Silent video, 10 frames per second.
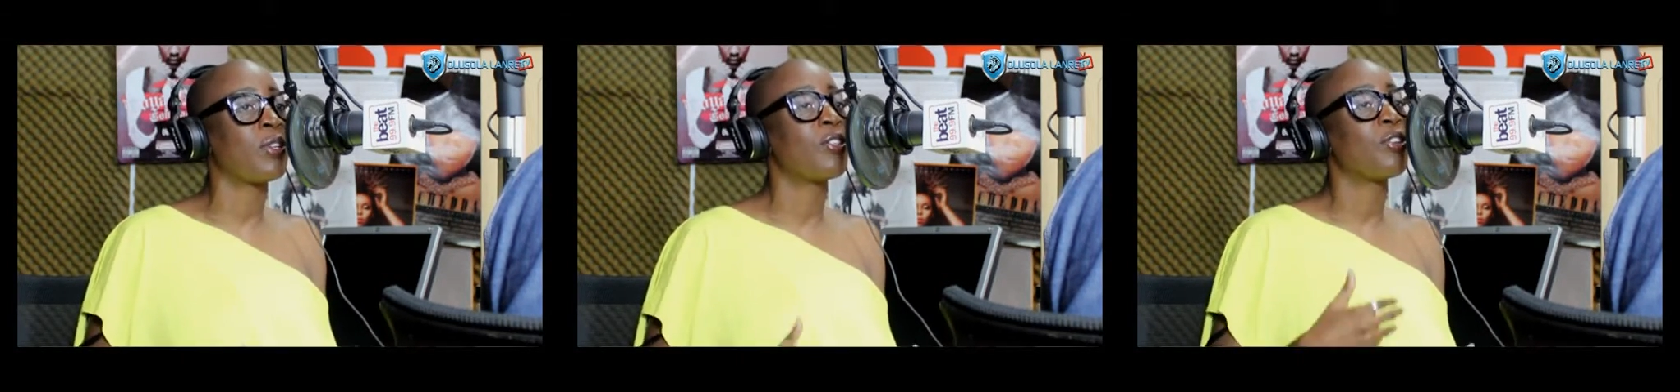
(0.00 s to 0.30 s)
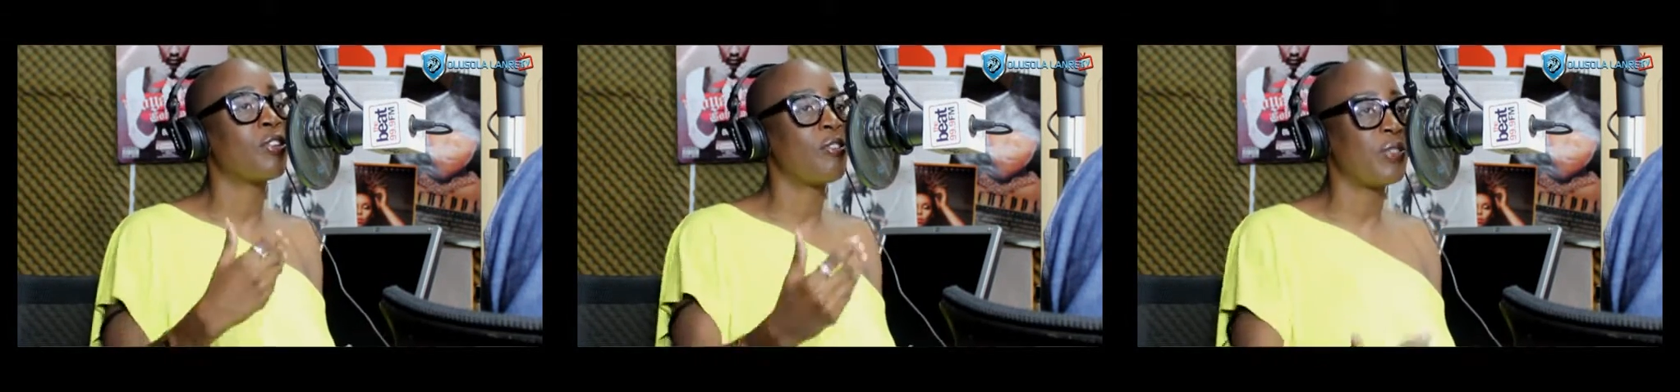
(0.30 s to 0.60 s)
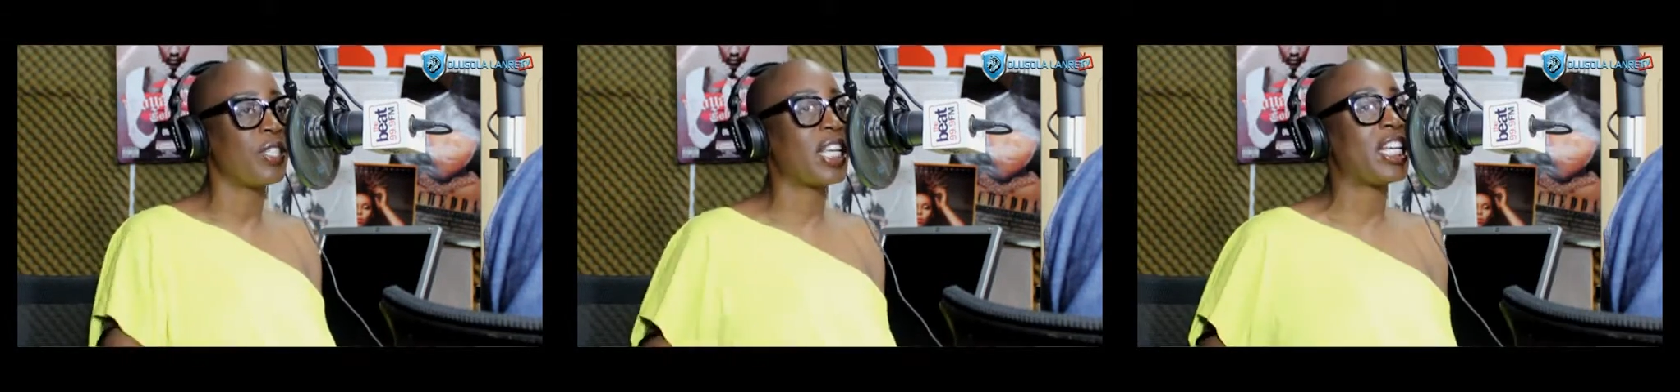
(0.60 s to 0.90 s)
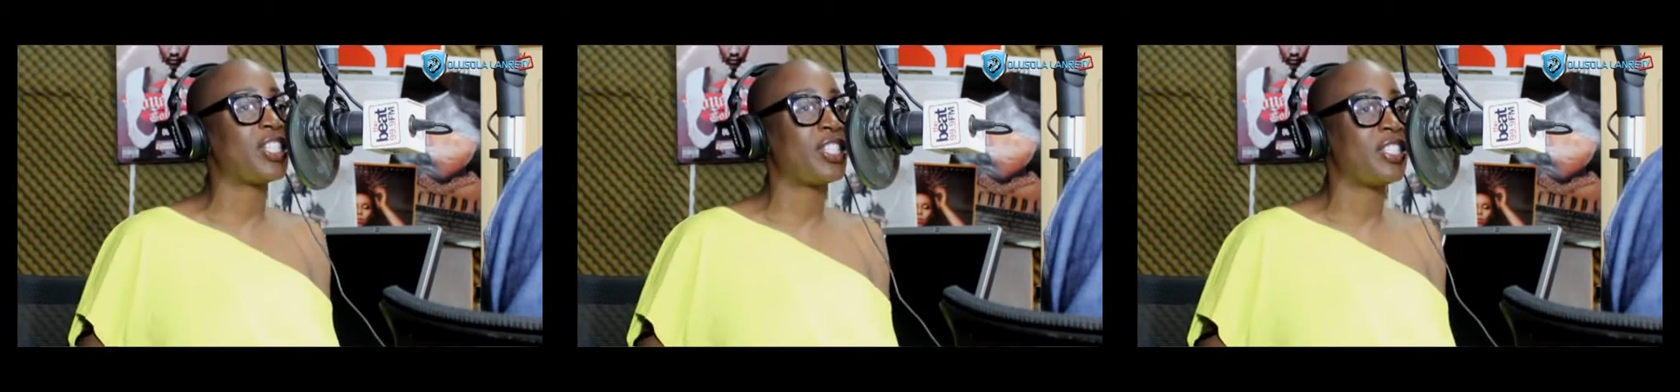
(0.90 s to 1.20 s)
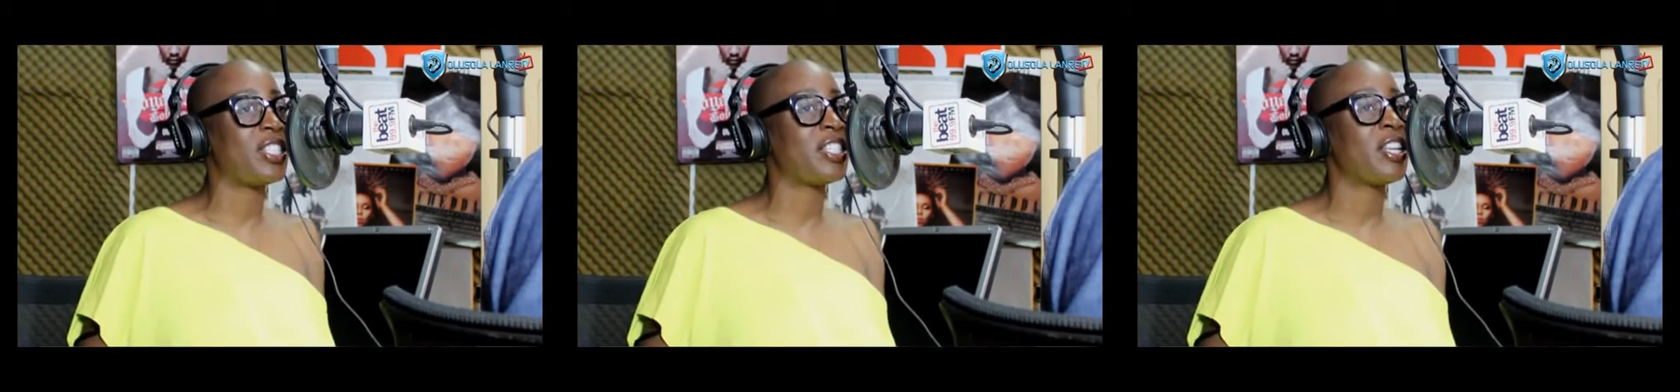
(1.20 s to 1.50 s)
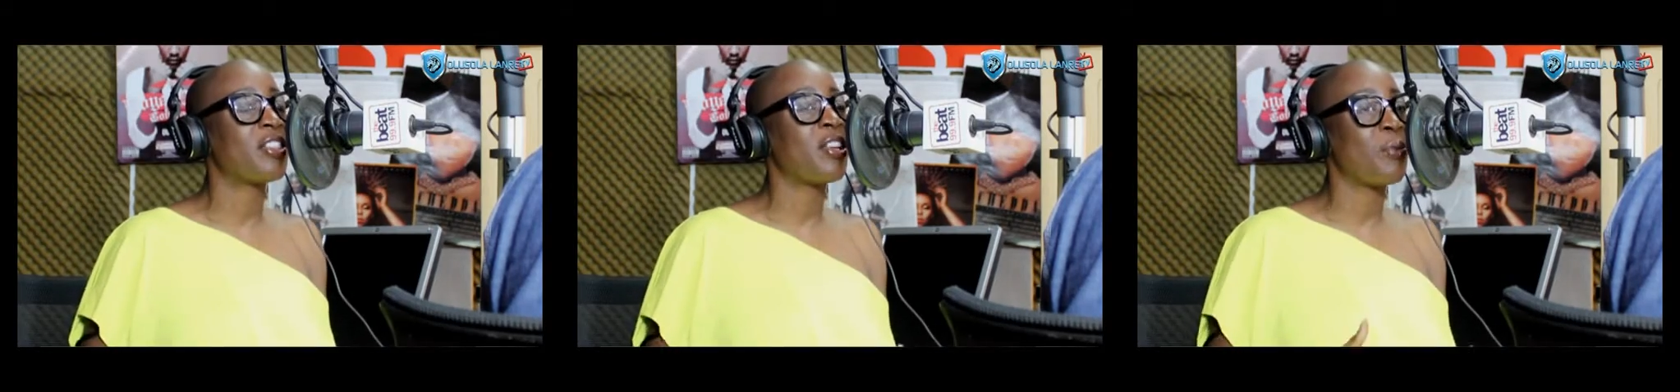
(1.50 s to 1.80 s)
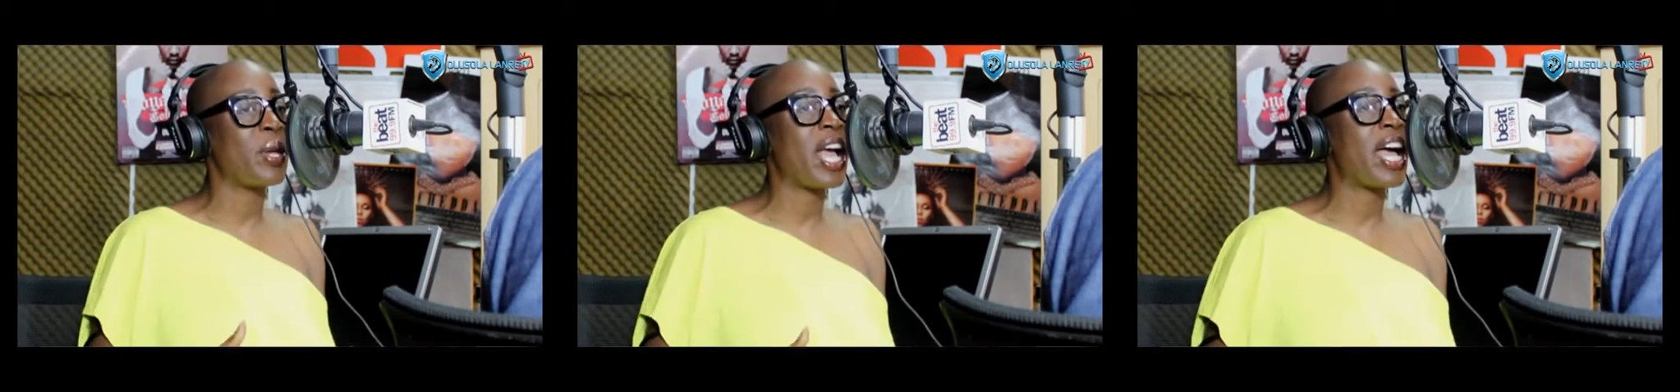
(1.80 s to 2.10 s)
the conversations that
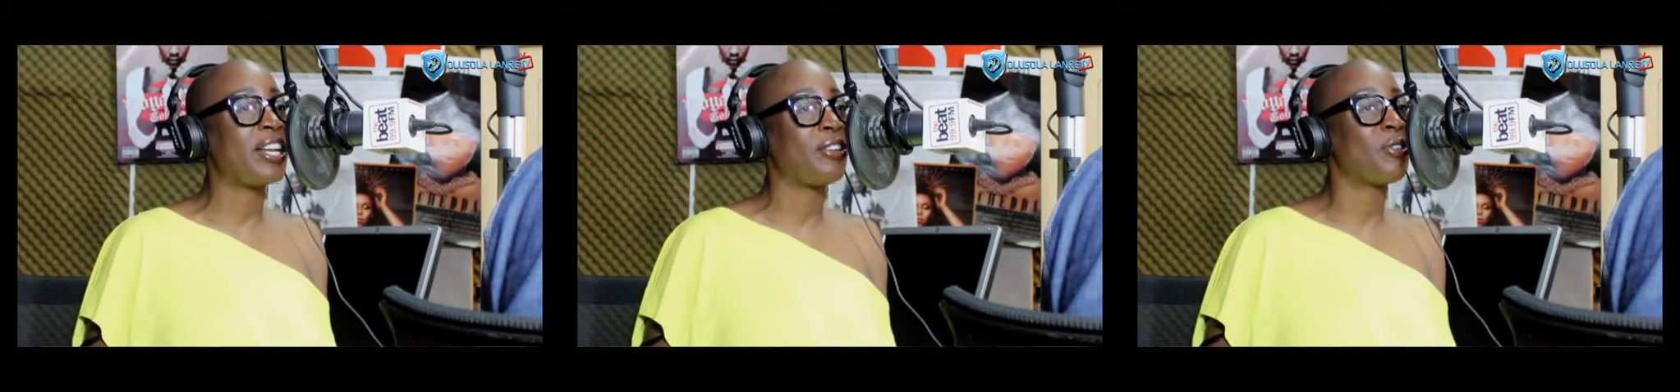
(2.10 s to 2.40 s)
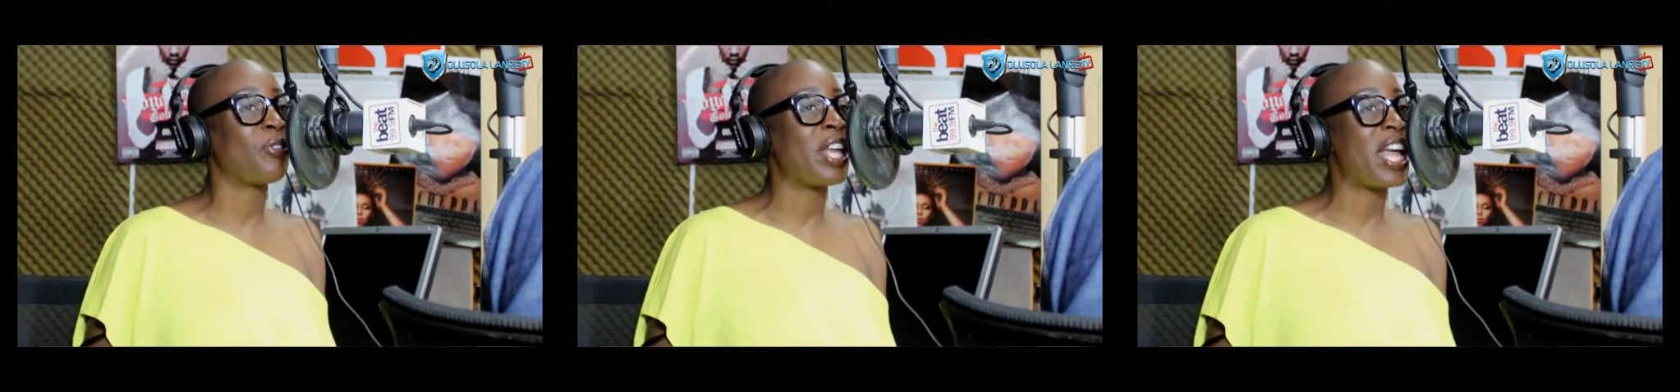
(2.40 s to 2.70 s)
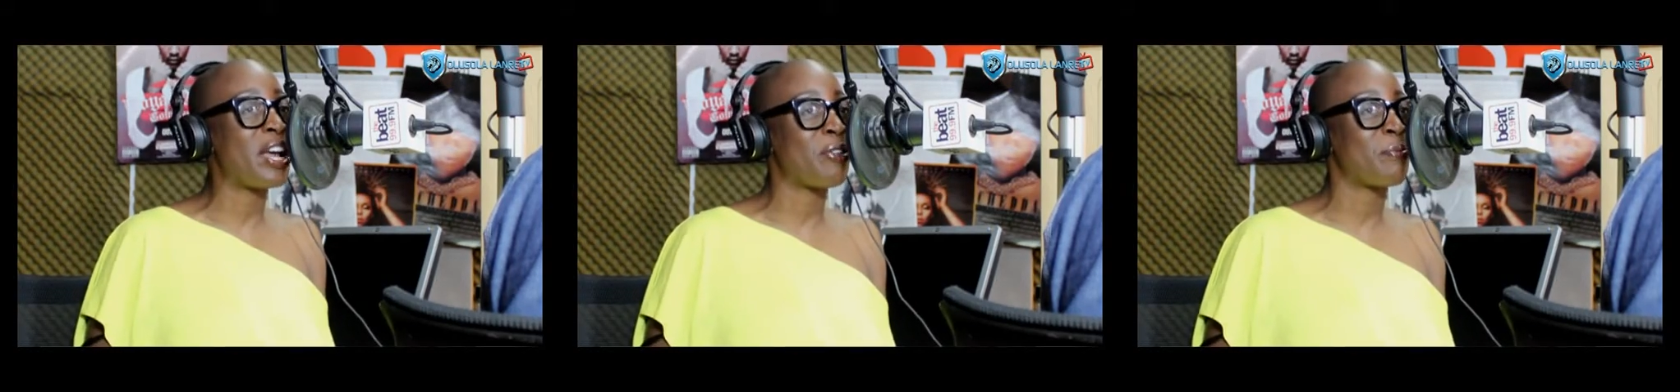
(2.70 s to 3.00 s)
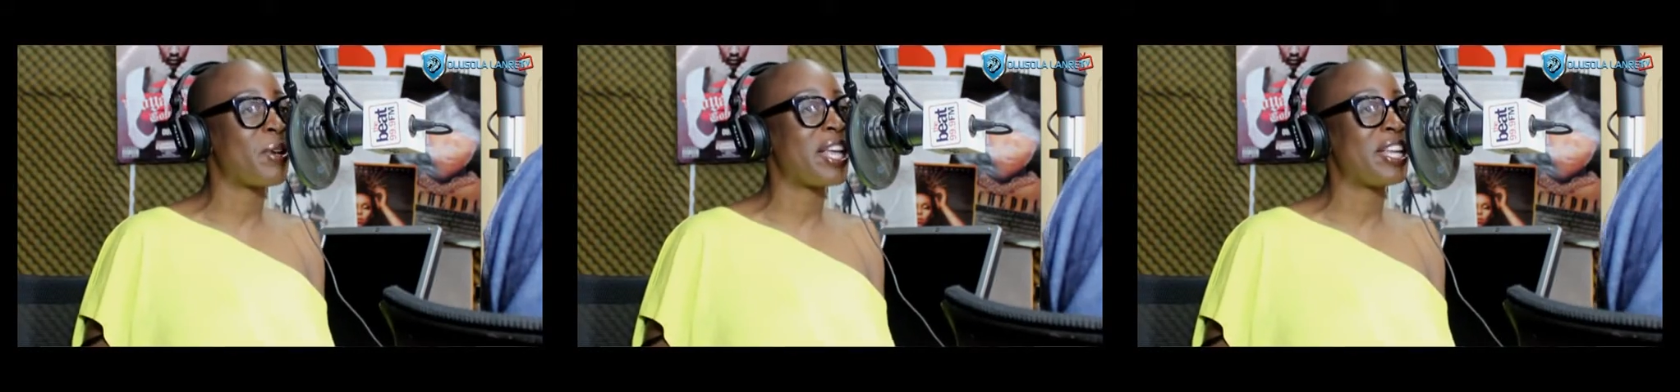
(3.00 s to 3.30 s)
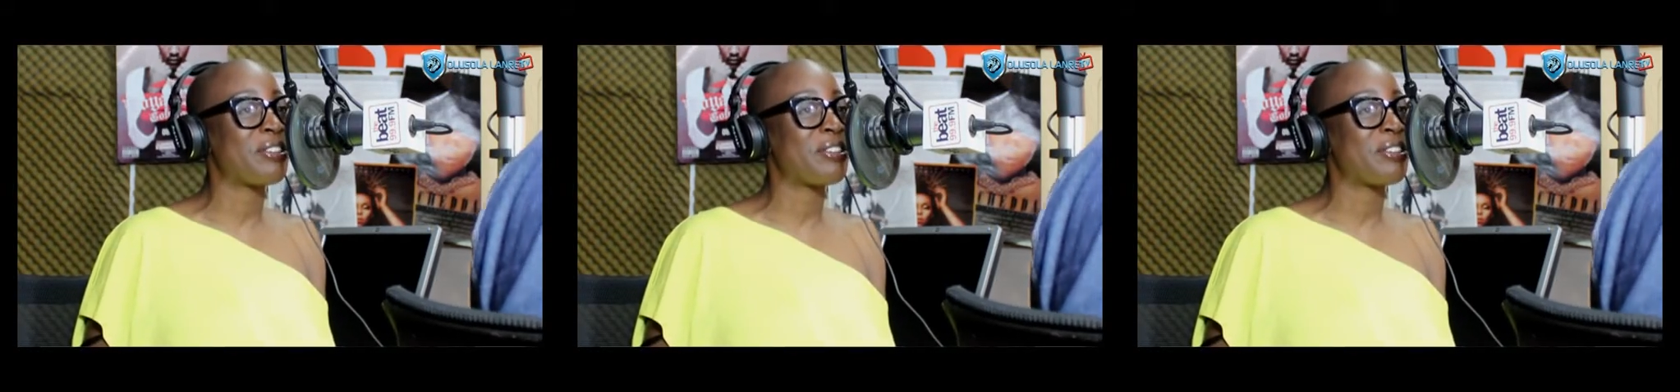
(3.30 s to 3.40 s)
we had on the airplane.